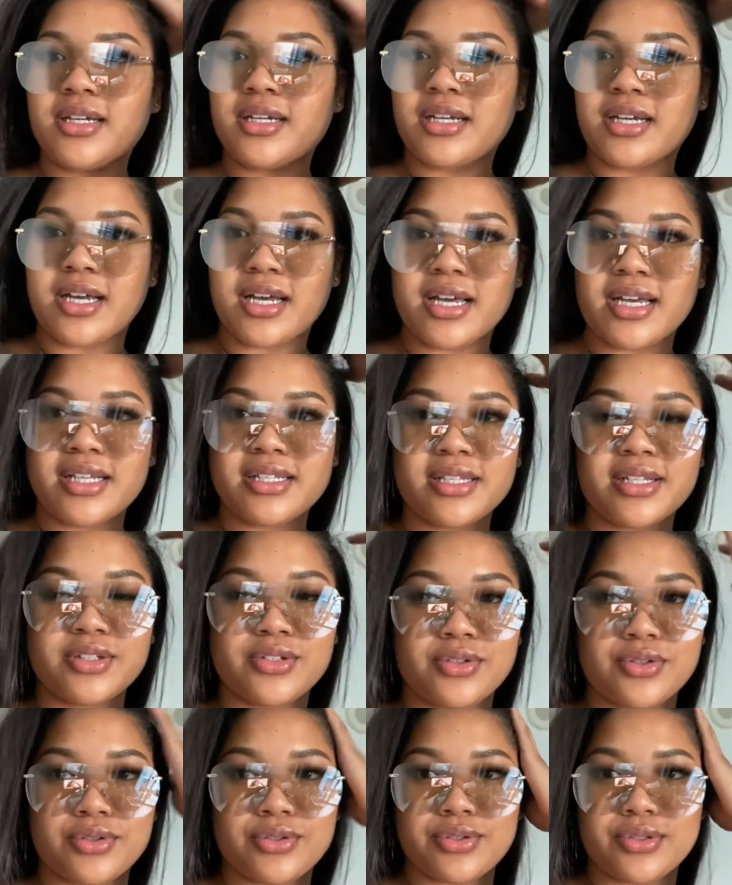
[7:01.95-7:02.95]
Guys, I
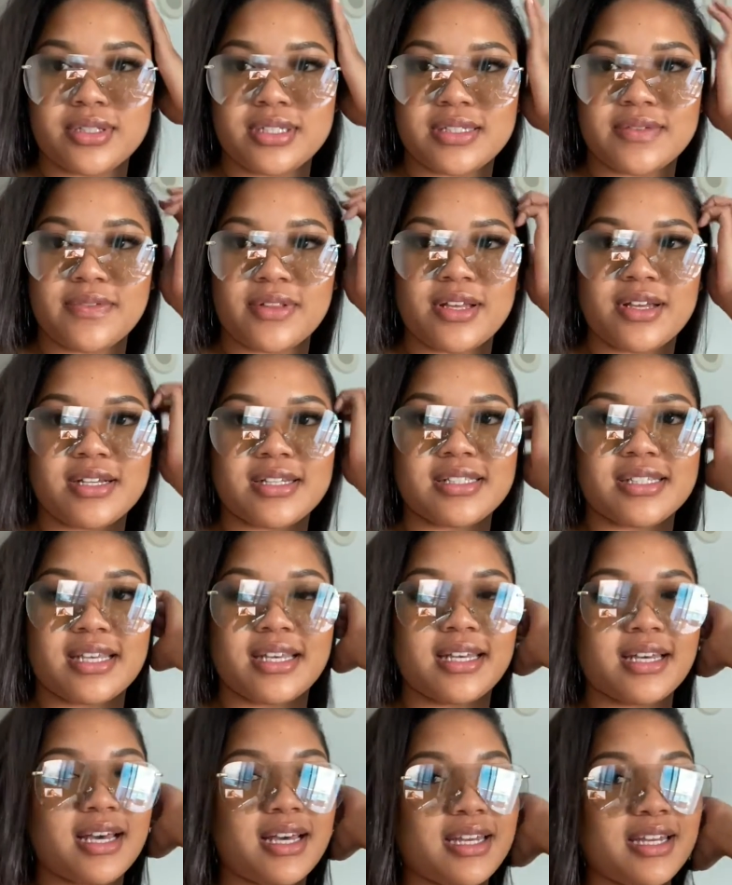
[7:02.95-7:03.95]
told you this vlog's
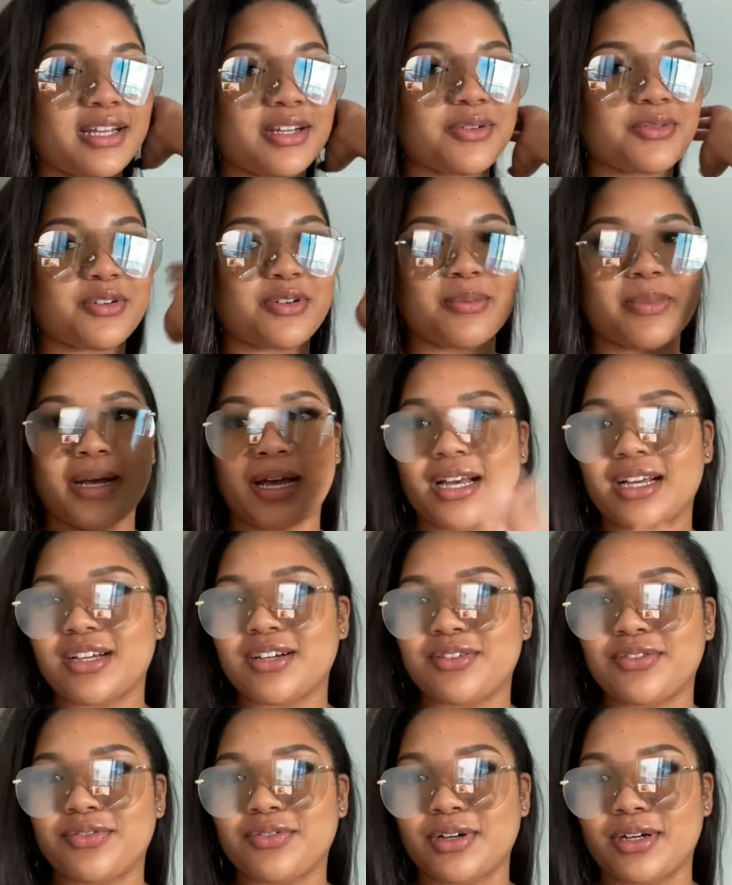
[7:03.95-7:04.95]
chaotic. We're back
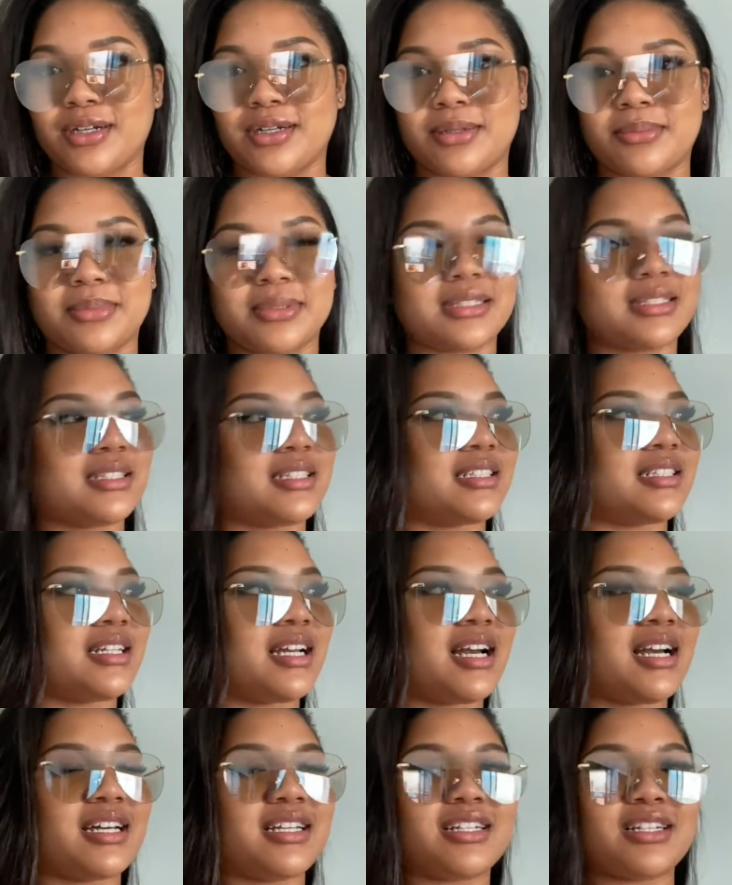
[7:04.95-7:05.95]
from the
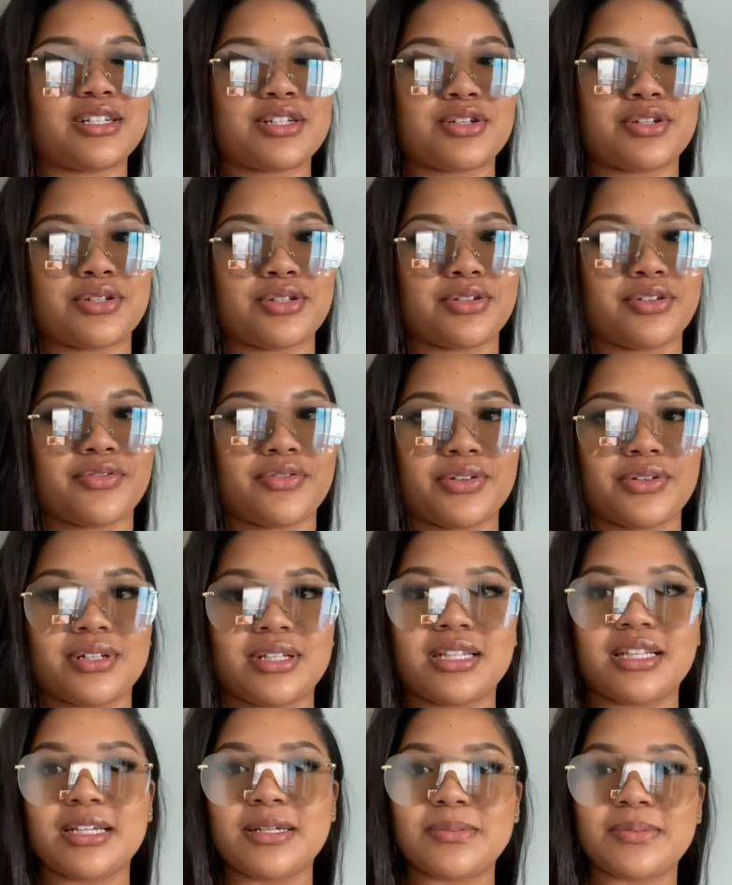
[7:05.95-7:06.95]
yacht. I showed you a few
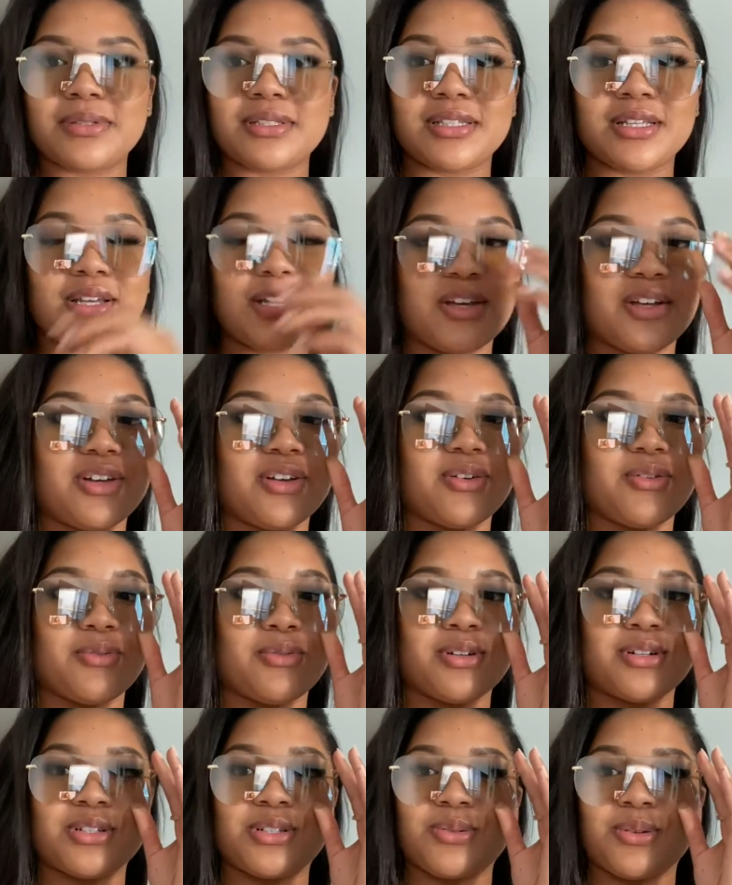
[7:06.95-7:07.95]
clips.
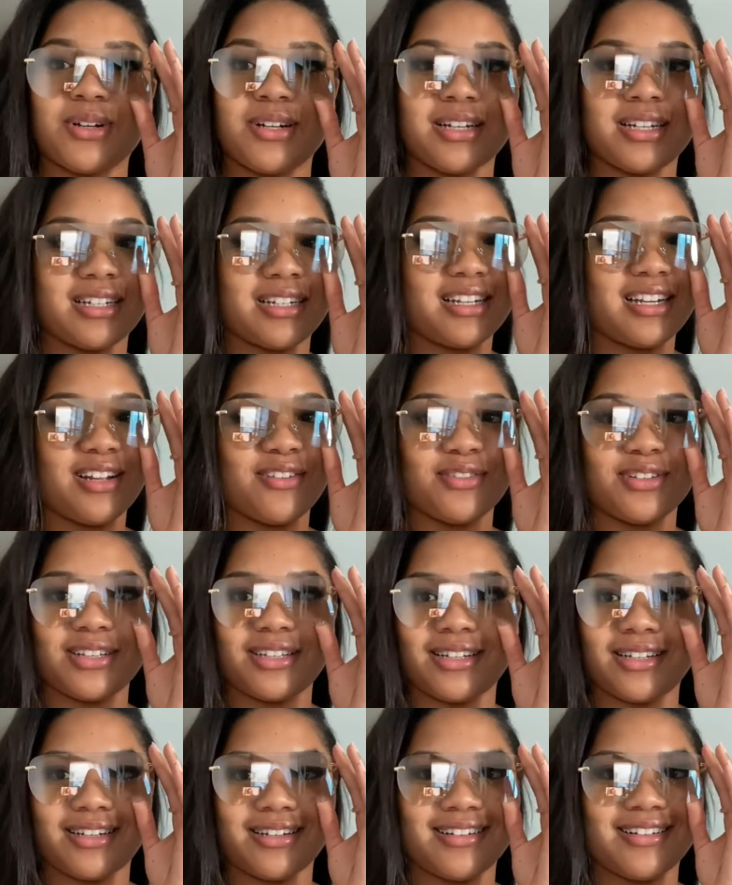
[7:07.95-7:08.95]
We're twerking and
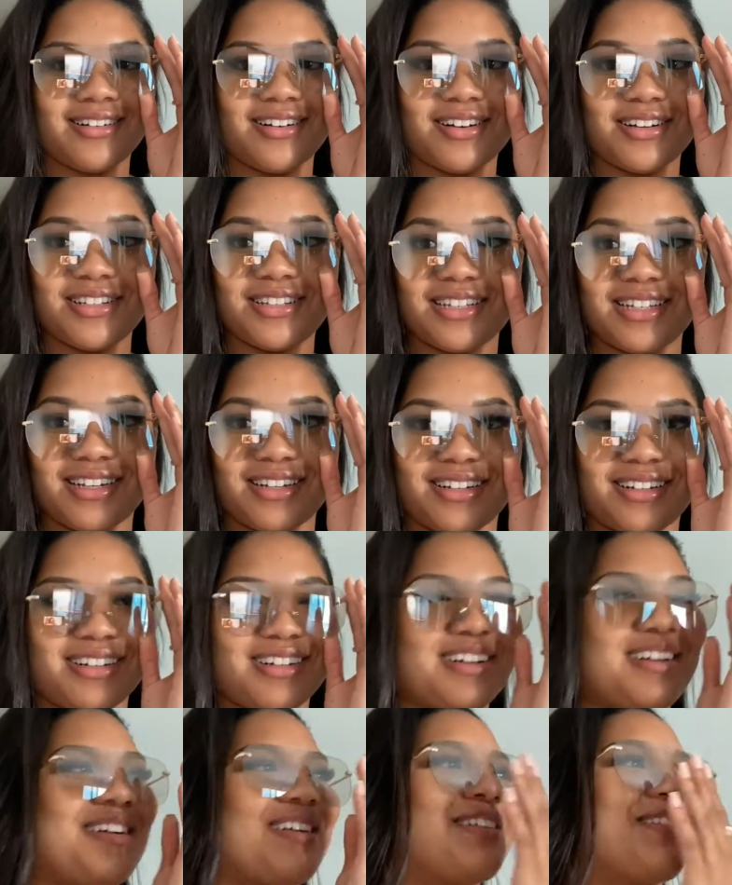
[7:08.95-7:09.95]
everything on
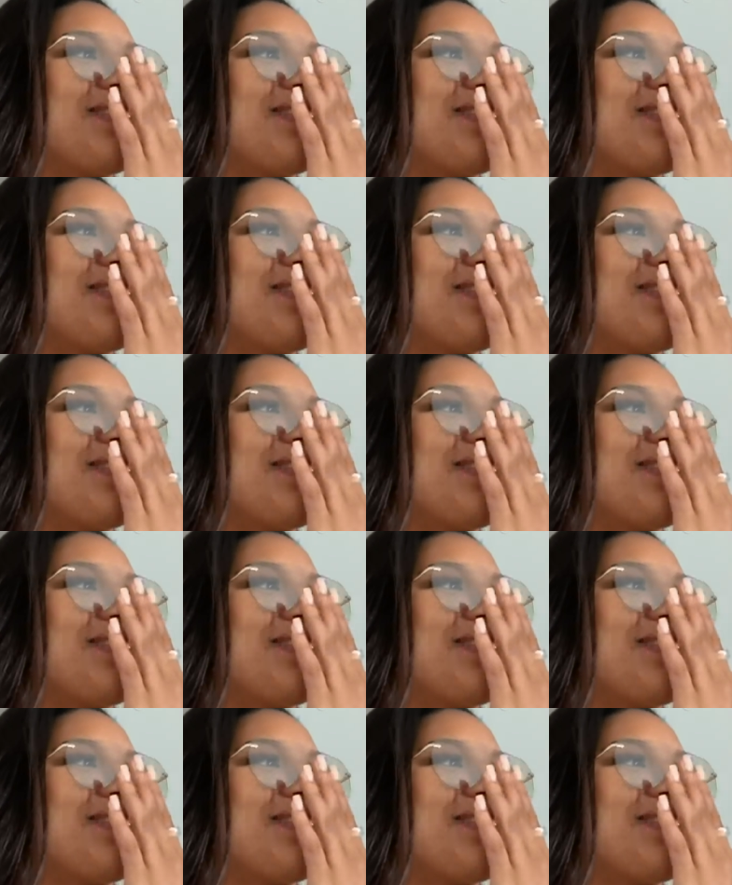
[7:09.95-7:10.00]
there